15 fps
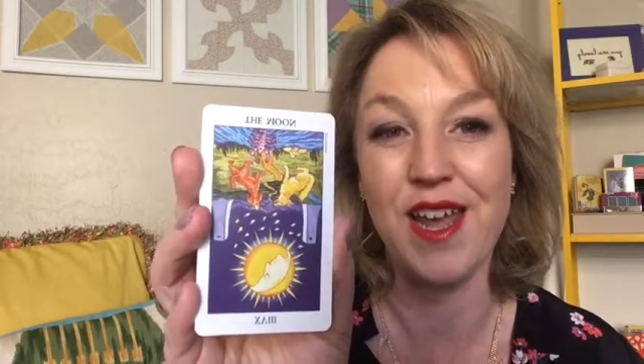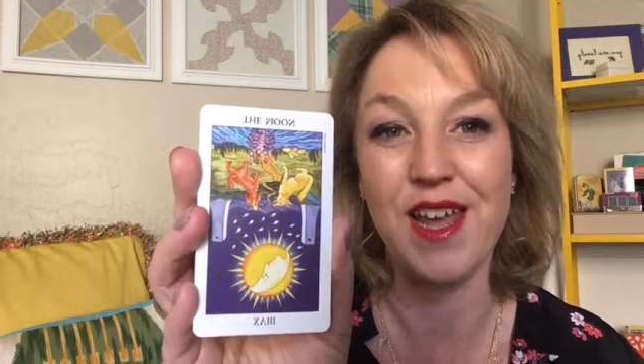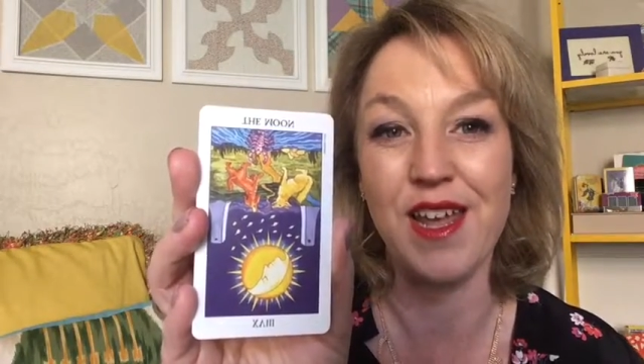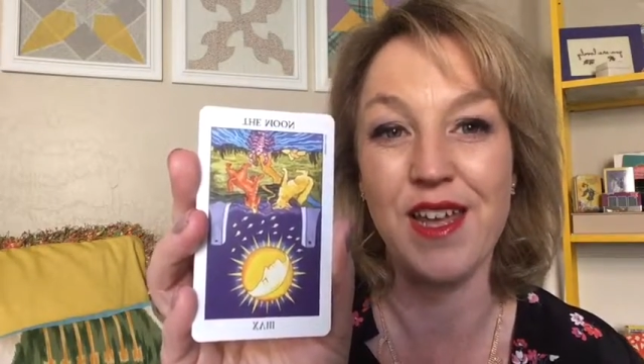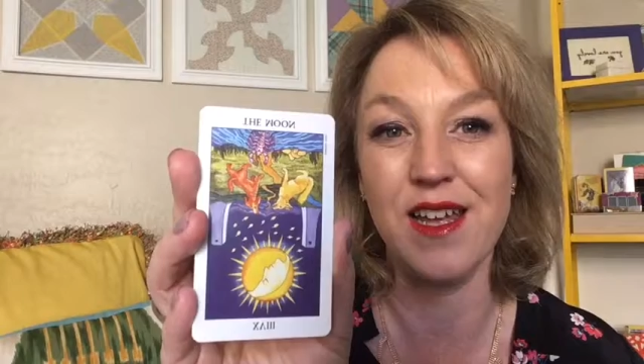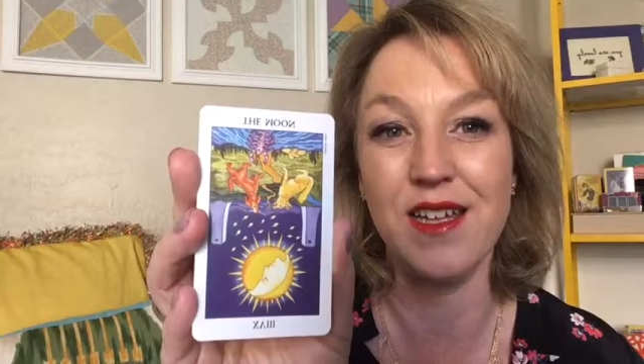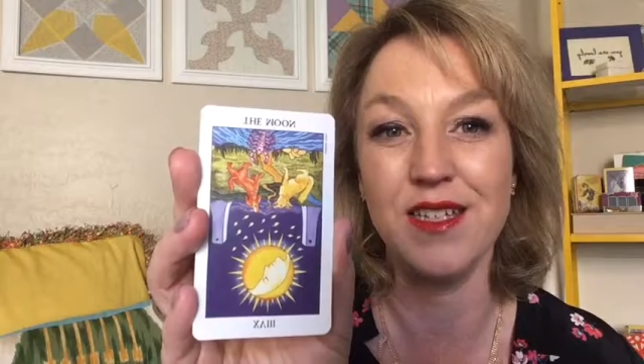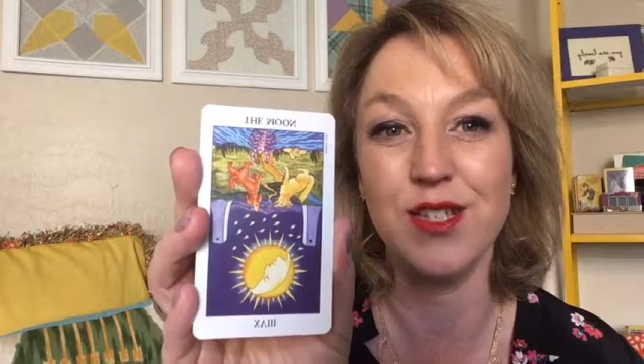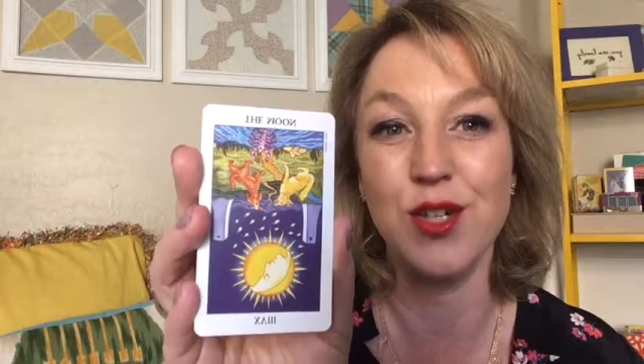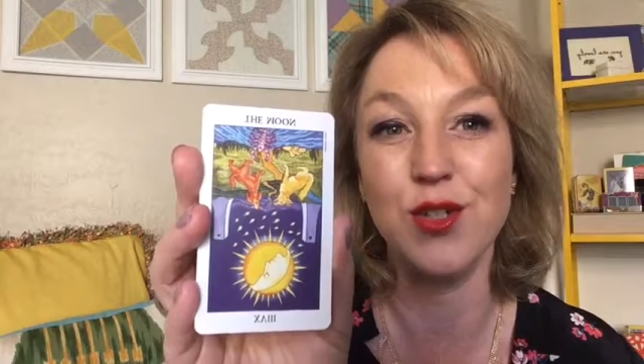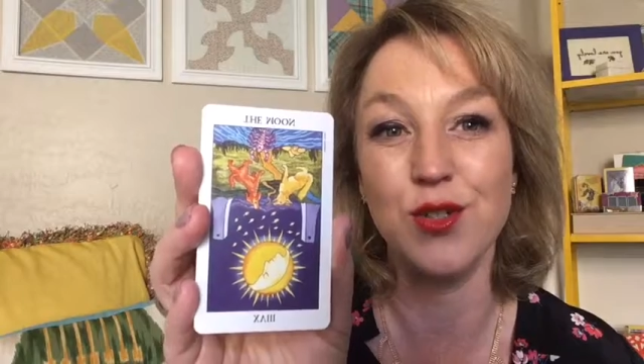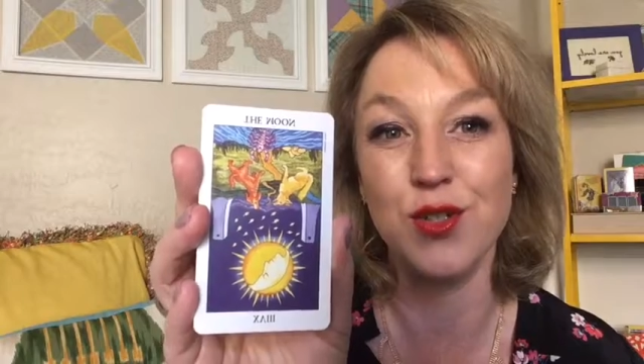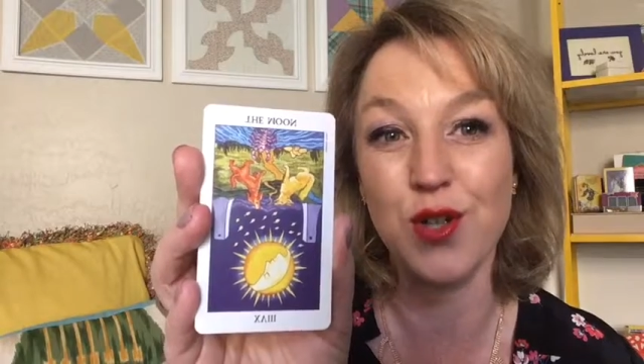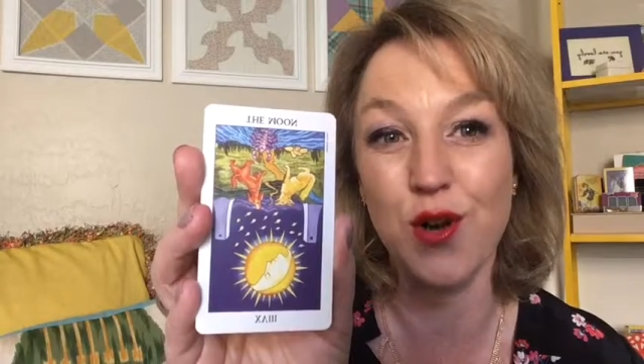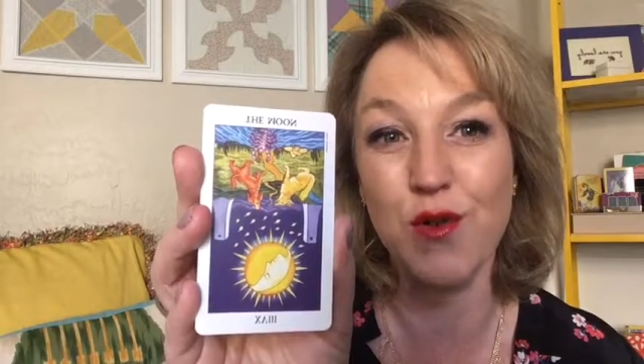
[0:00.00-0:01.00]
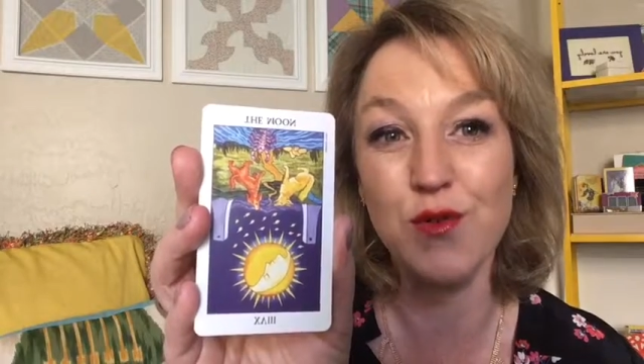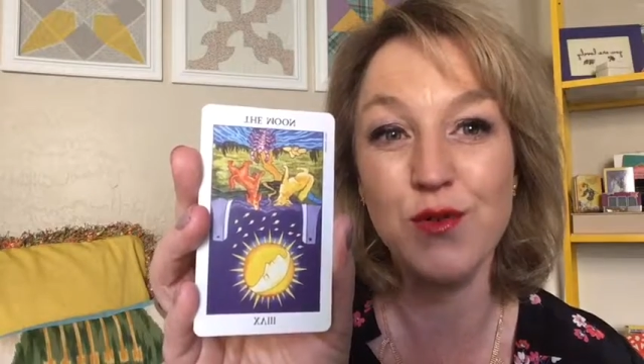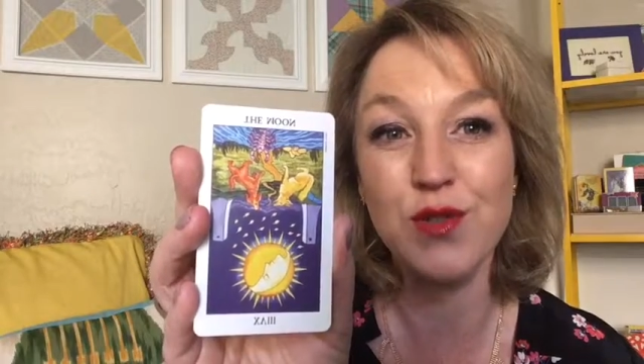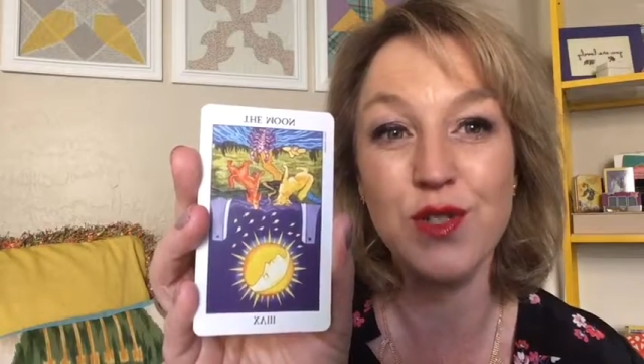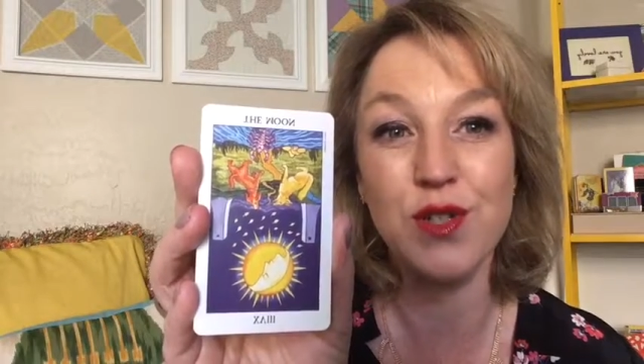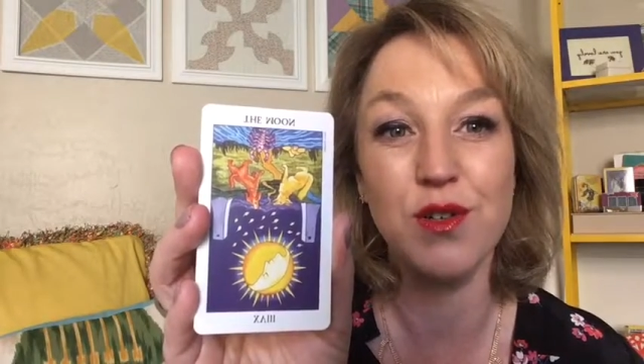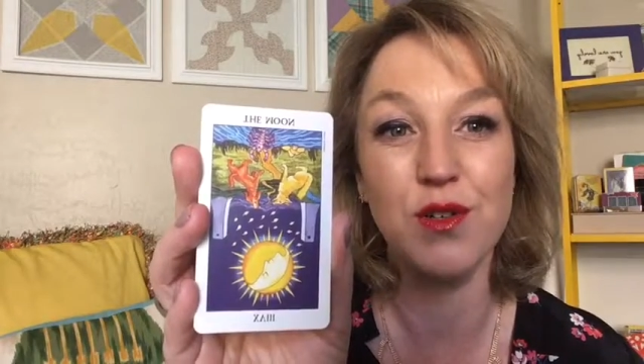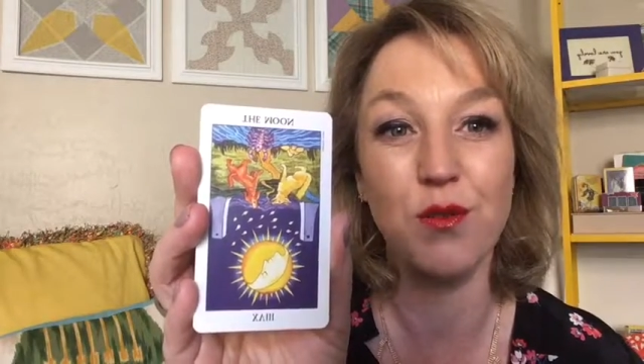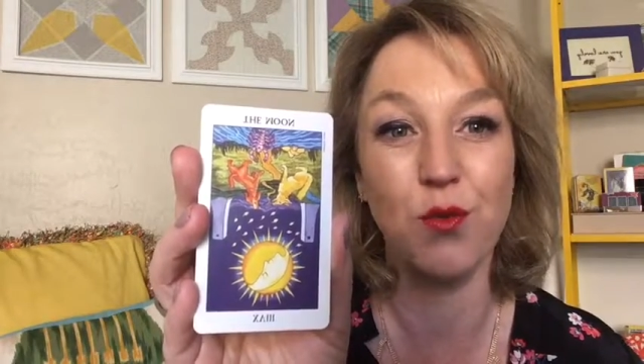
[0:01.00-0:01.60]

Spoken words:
is don't